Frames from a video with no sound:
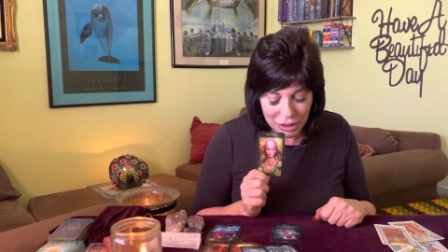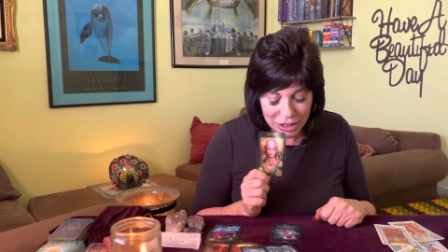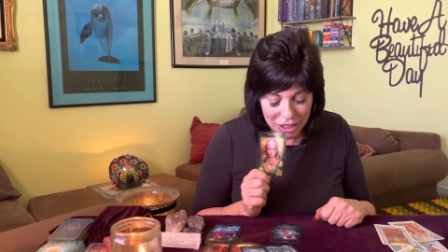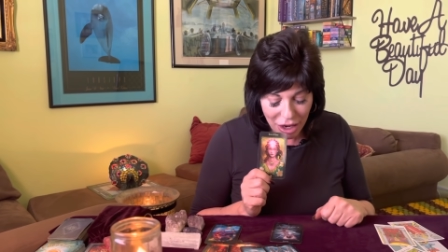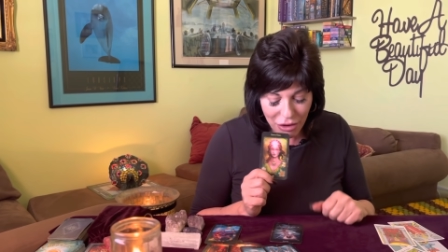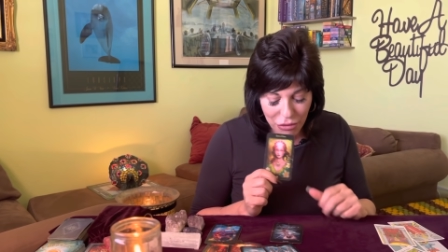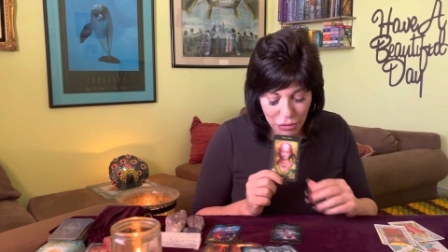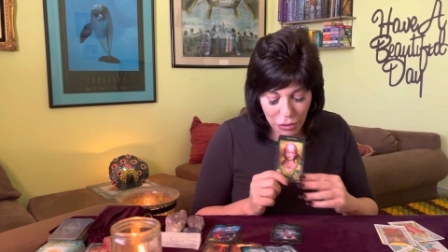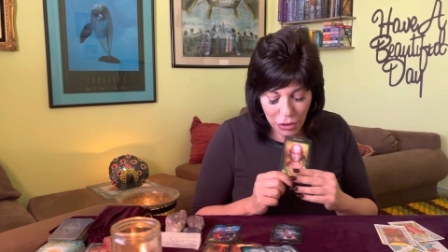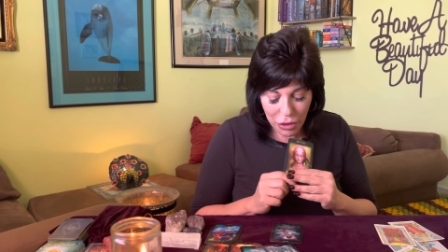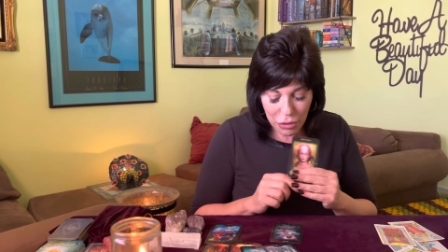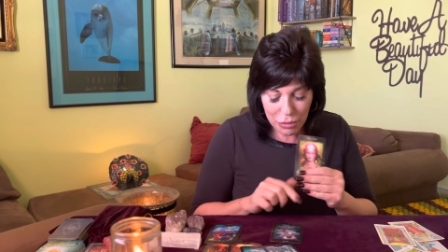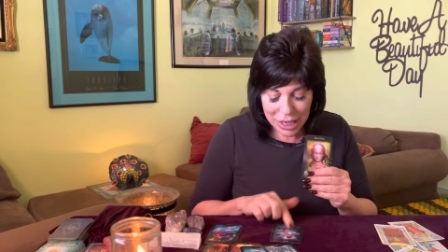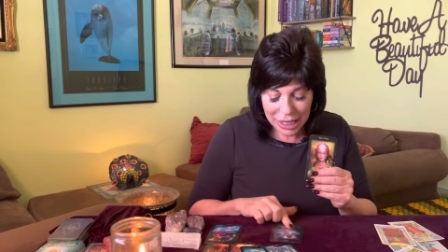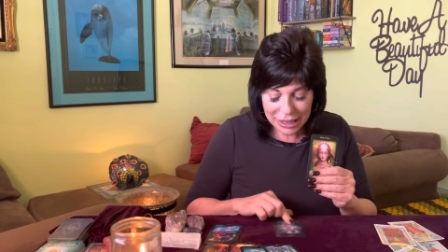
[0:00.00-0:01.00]

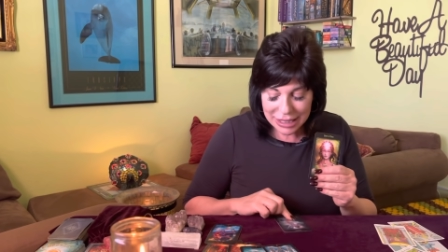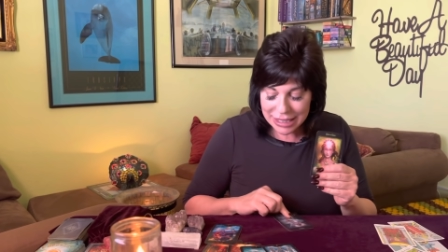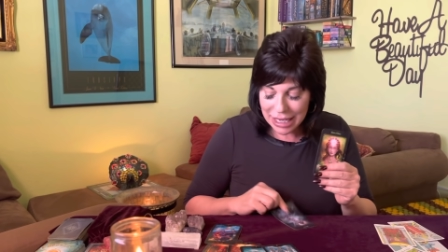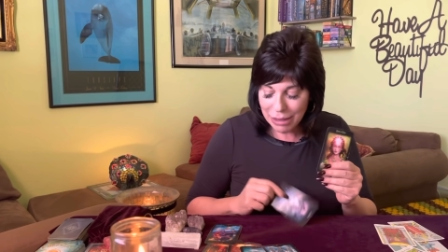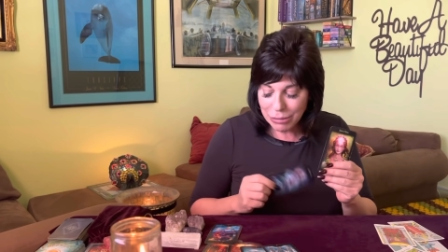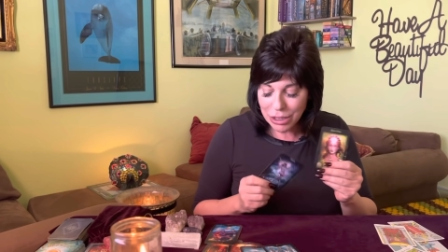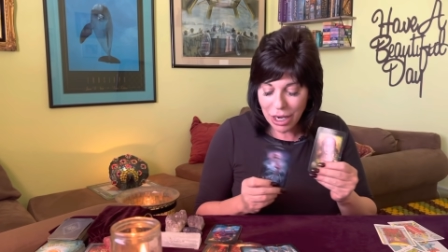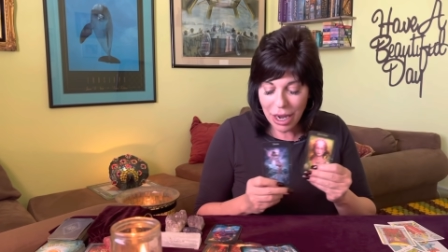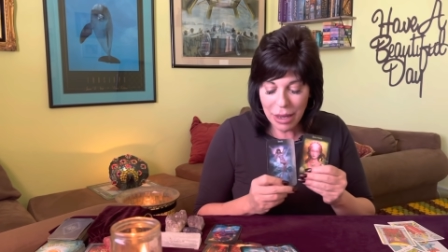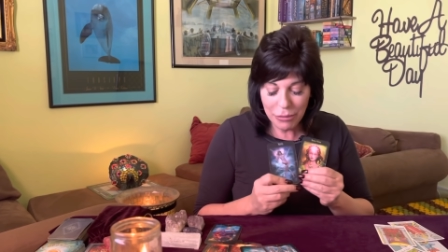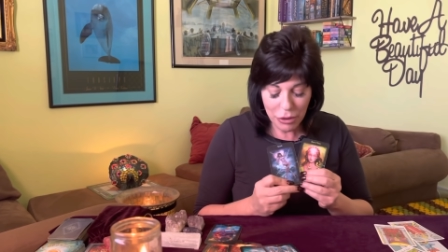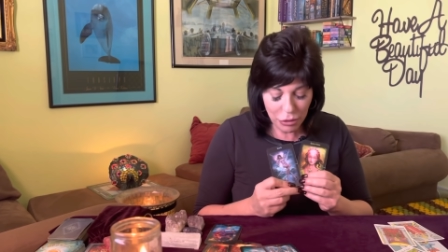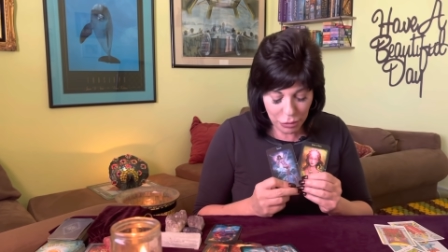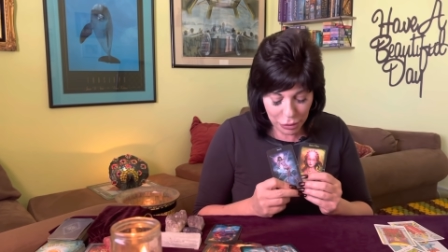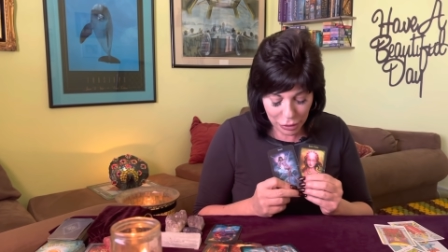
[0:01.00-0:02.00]
self-worth but at the same time
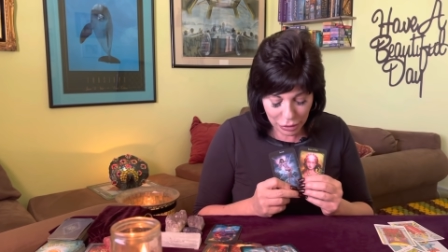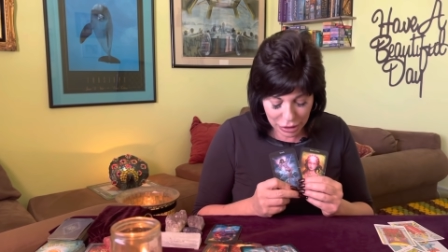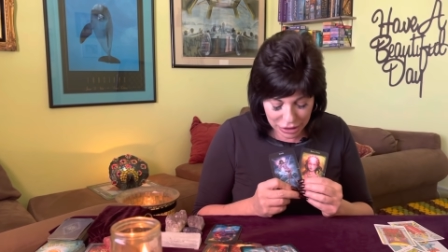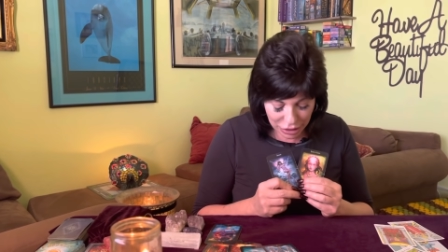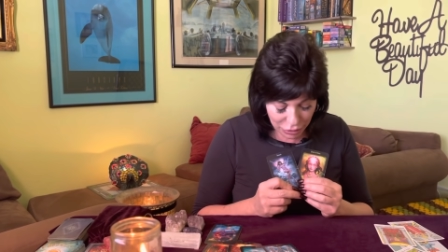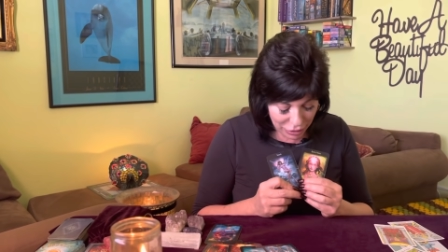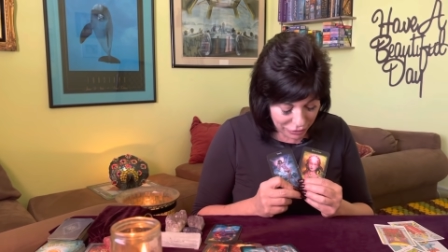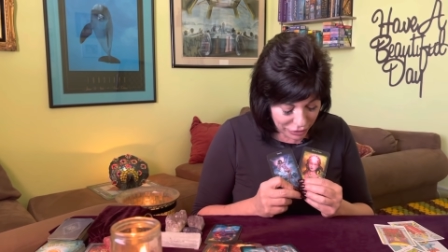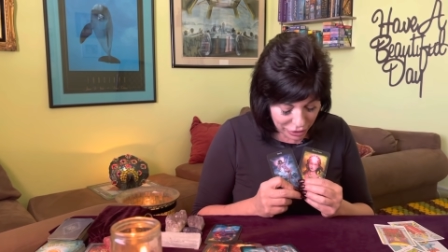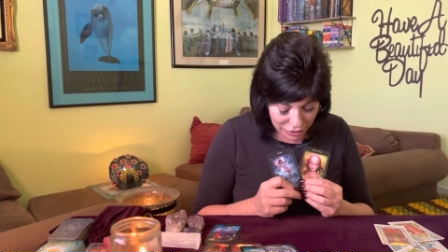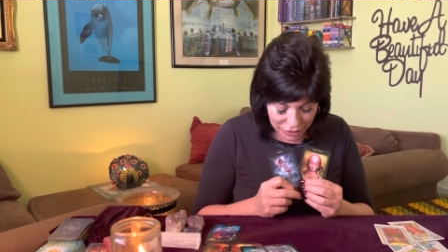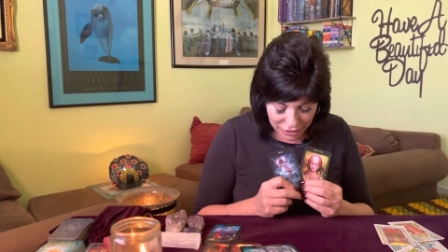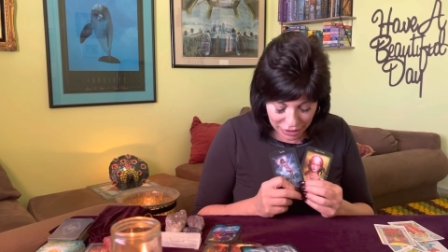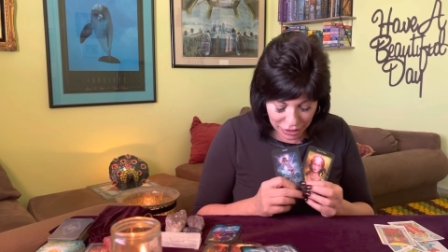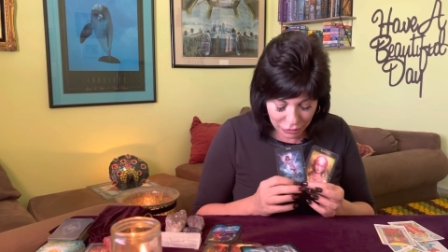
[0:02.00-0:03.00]
this person whoever you're
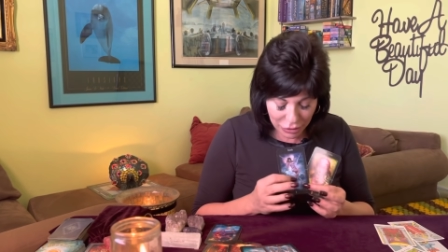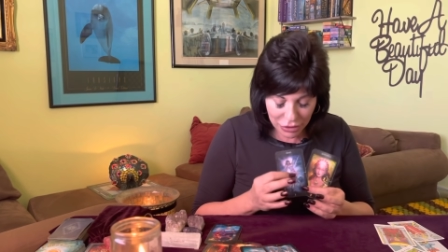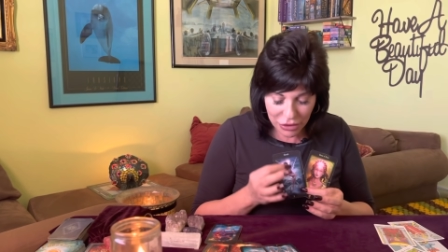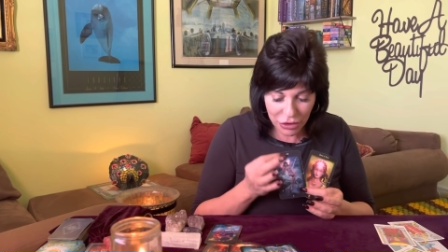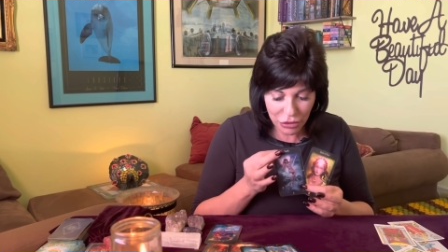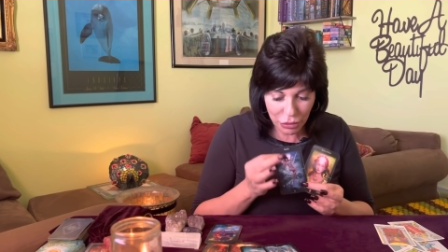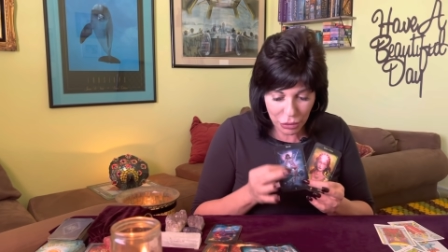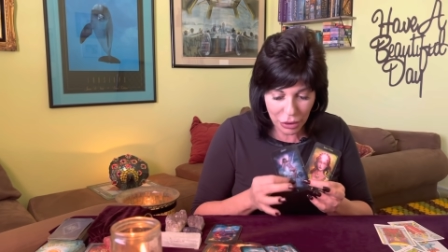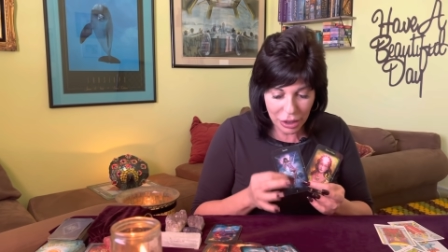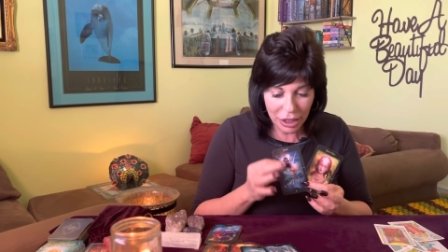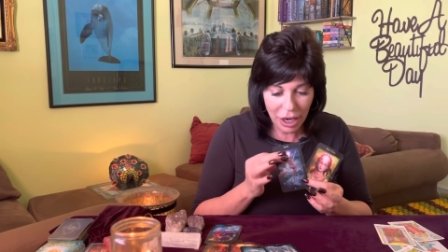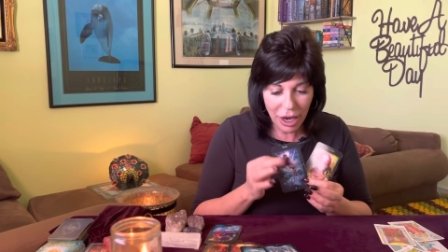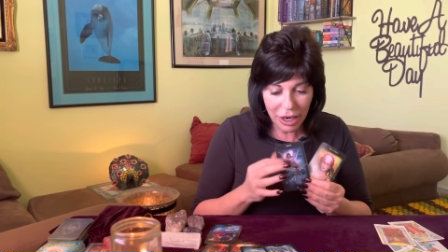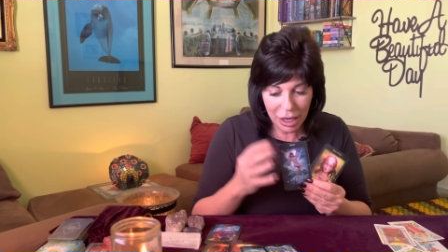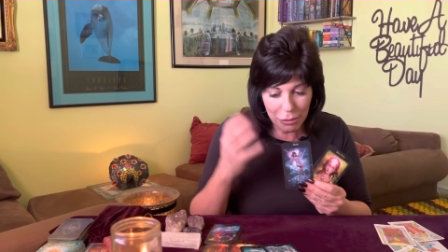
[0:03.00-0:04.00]
dealing with is really
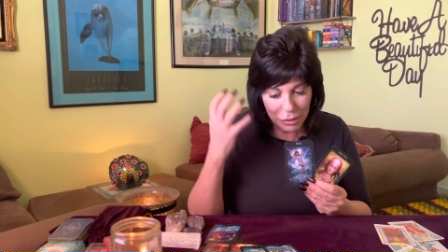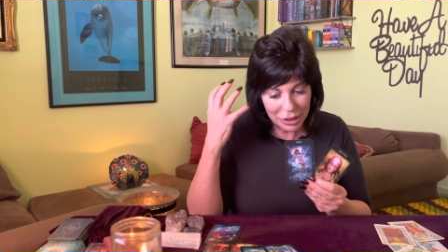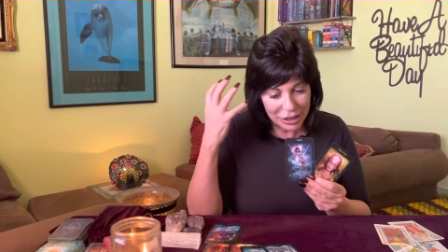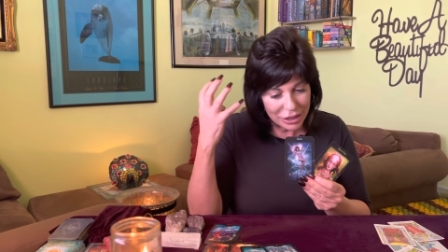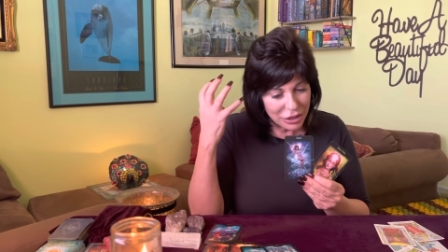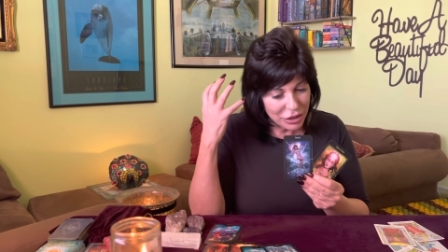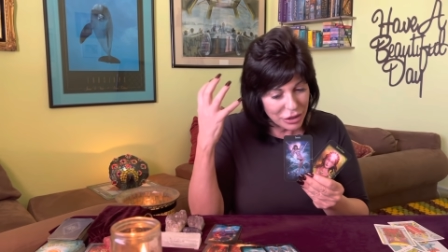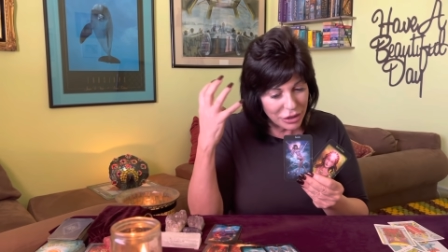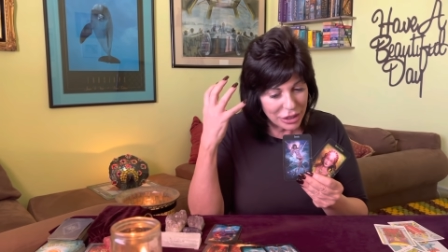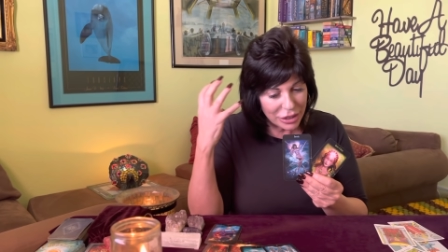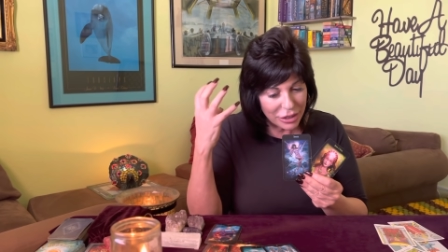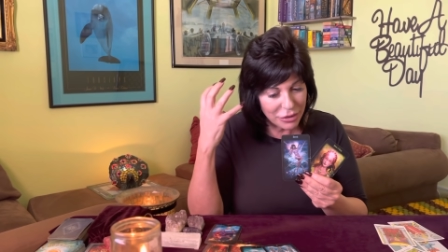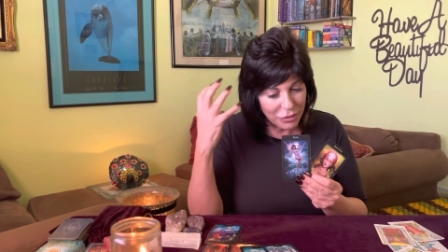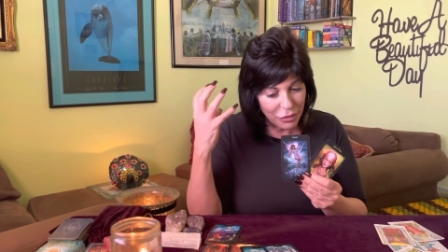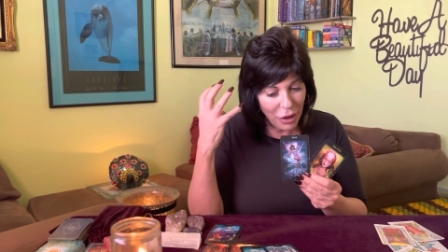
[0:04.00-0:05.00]
caught up in these
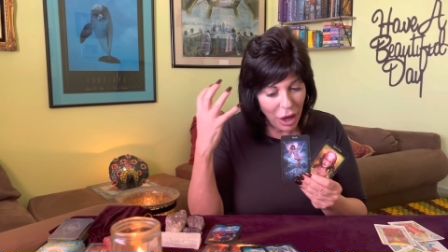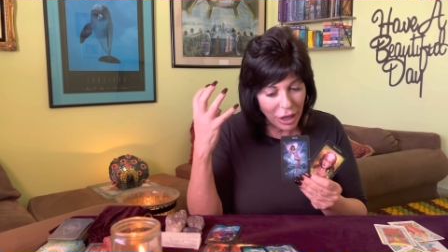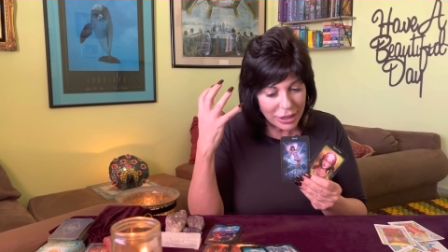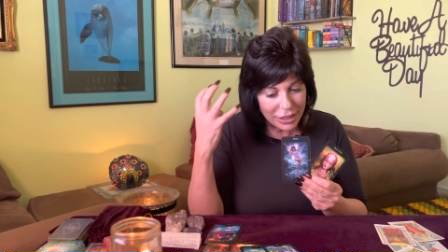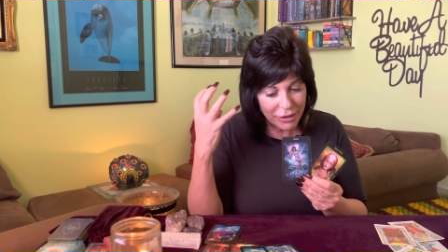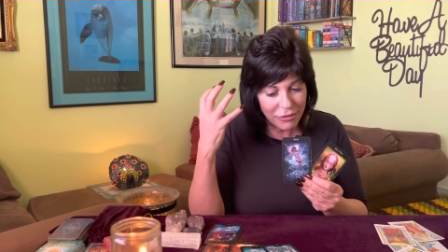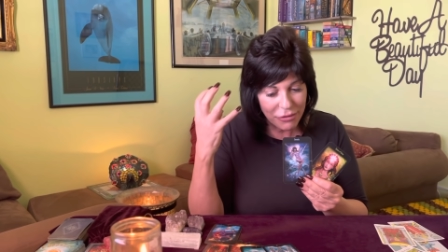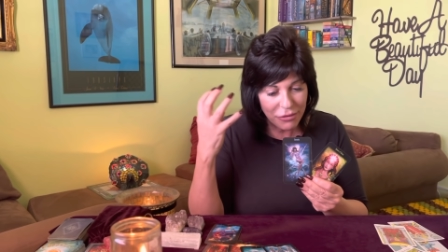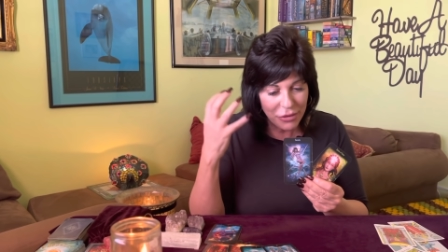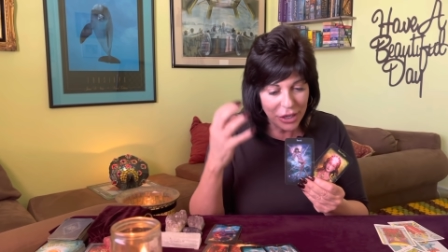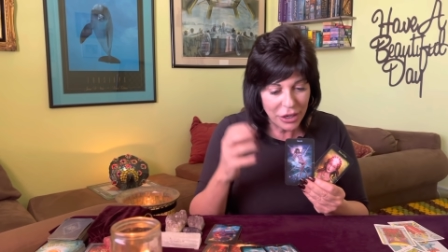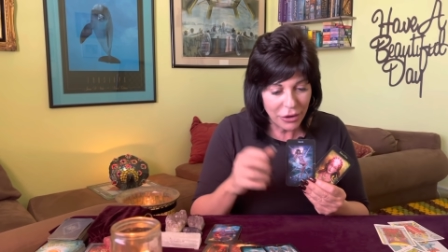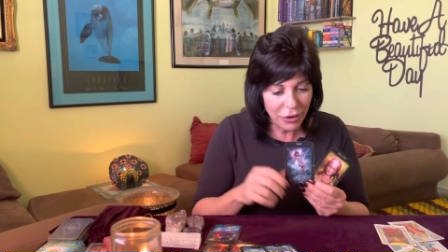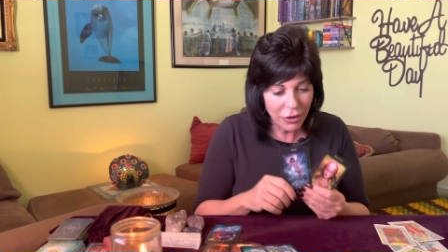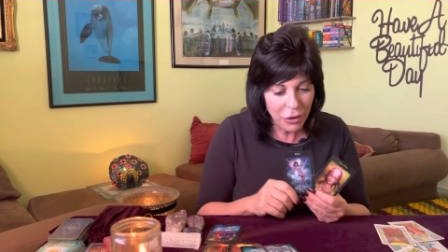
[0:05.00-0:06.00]
these thoughts of
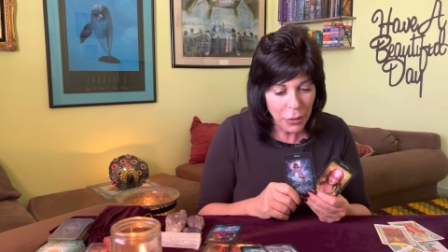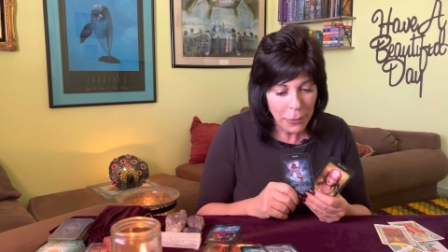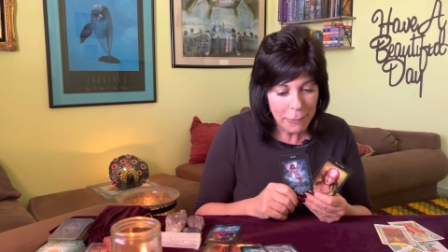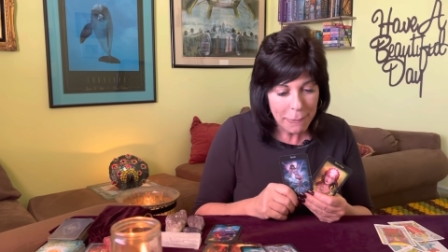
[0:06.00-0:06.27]
fear